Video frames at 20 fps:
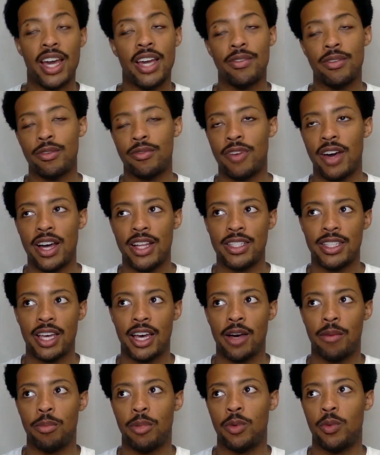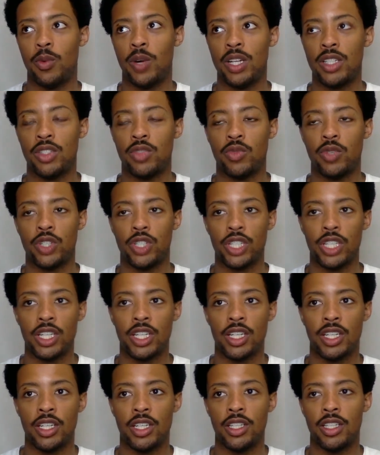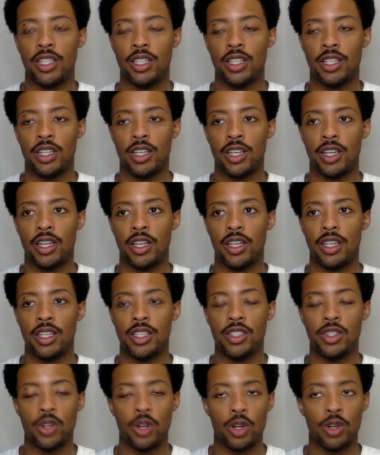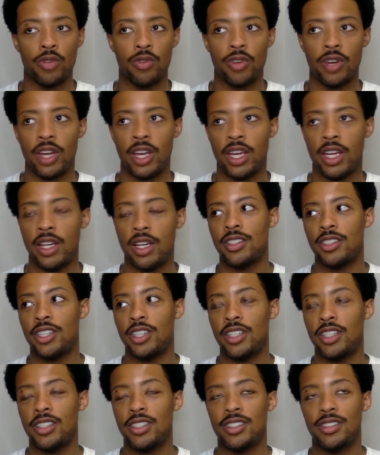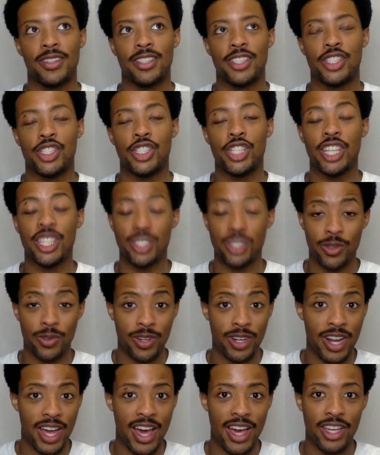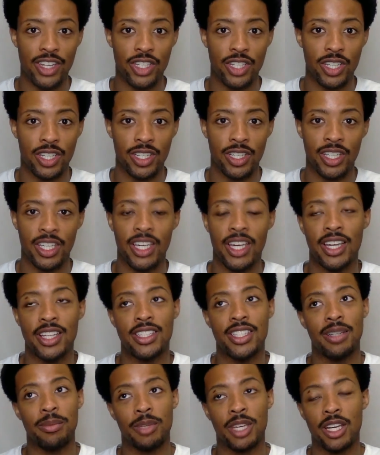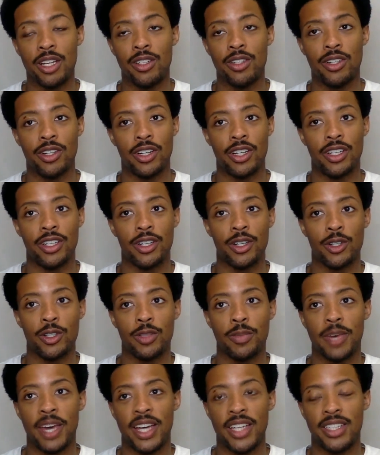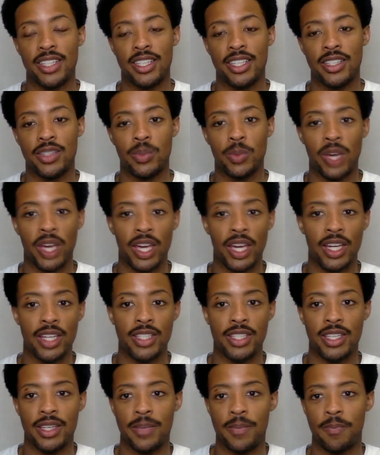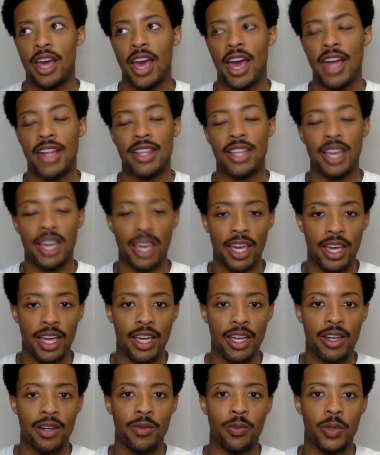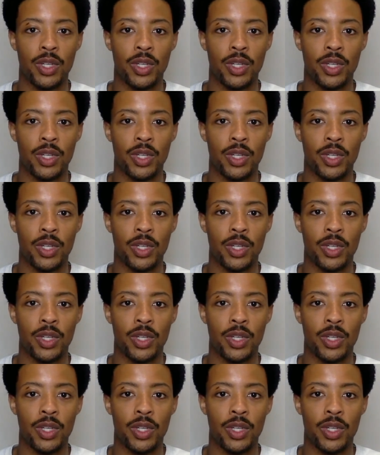even finds out, but once Rashida, his girlfriend, just shits on Nyjah, he ends up killing her and goes back to his ways. And at the end, we